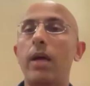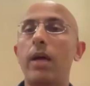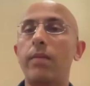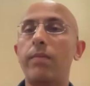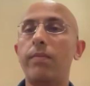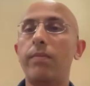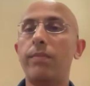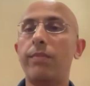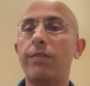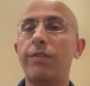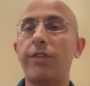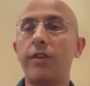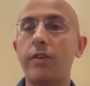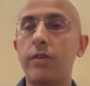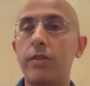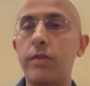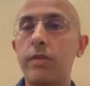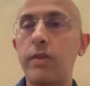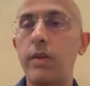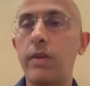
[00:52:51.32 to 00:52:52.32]
I
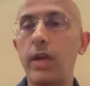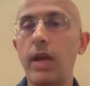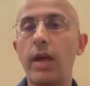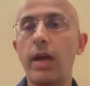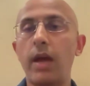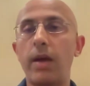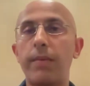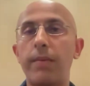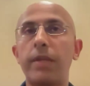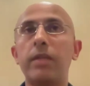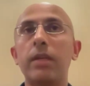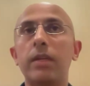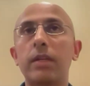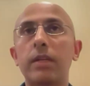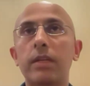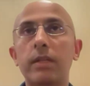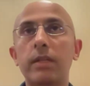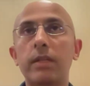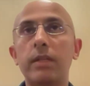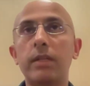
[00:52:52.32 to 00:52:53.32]

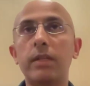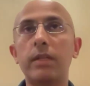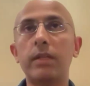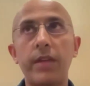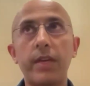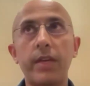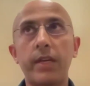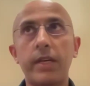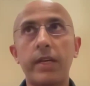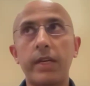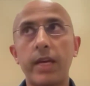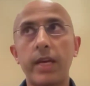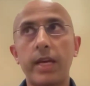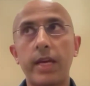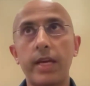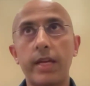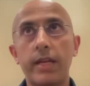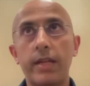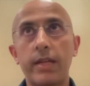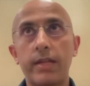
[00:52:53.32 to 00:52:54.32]
mean, I think
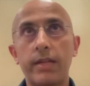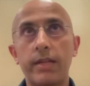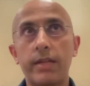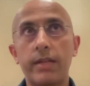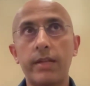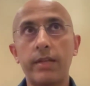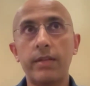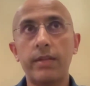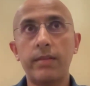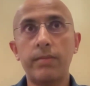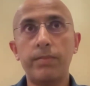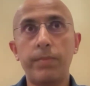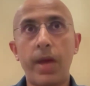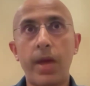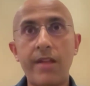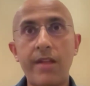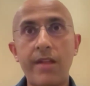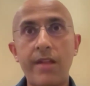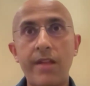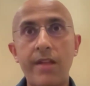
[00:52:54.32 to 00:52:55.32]

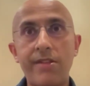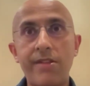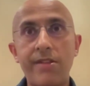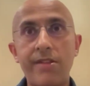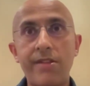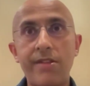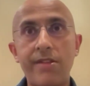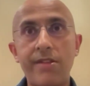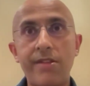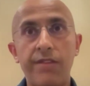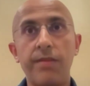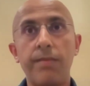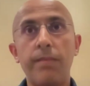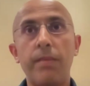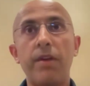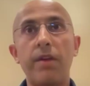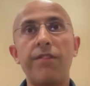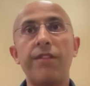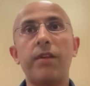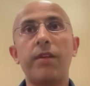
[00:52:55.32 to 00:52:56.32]
patients with diabetes, the
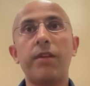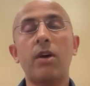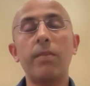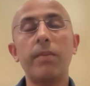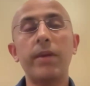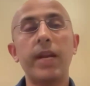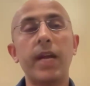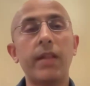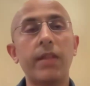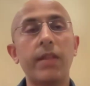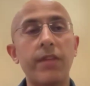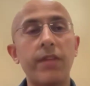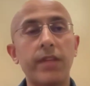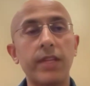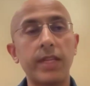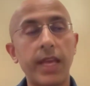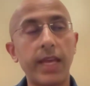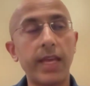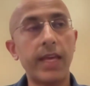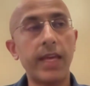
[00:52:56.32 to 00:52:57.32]
most common other thing
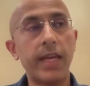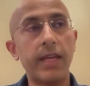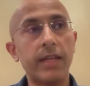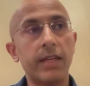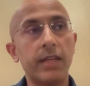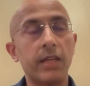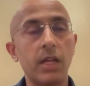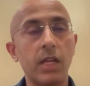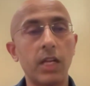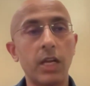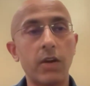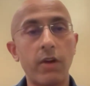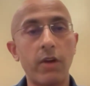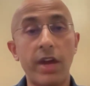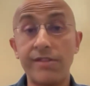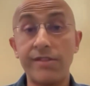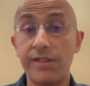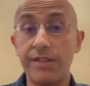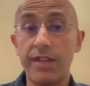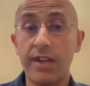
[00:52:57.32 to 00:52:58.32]
that they get at an earlier
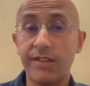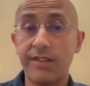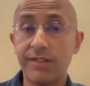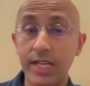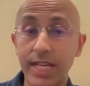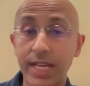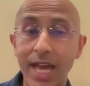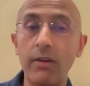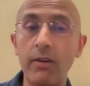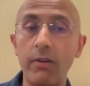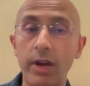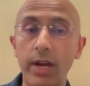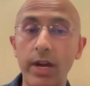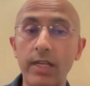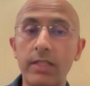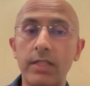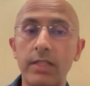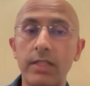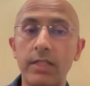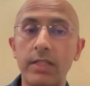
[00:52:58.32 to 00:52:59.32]
age is actually
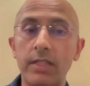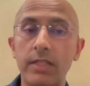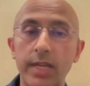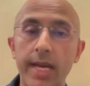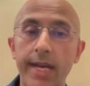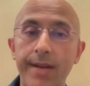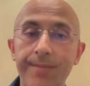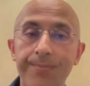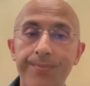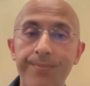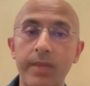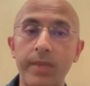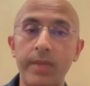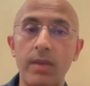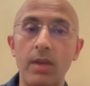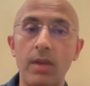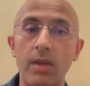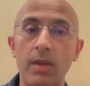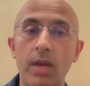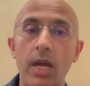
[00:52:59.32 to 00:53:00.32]
cataract. Um,
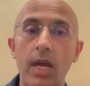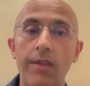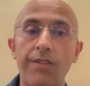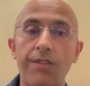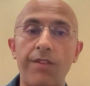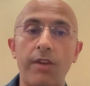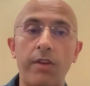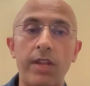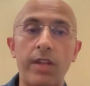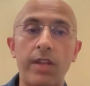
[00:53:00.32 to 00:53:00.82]
and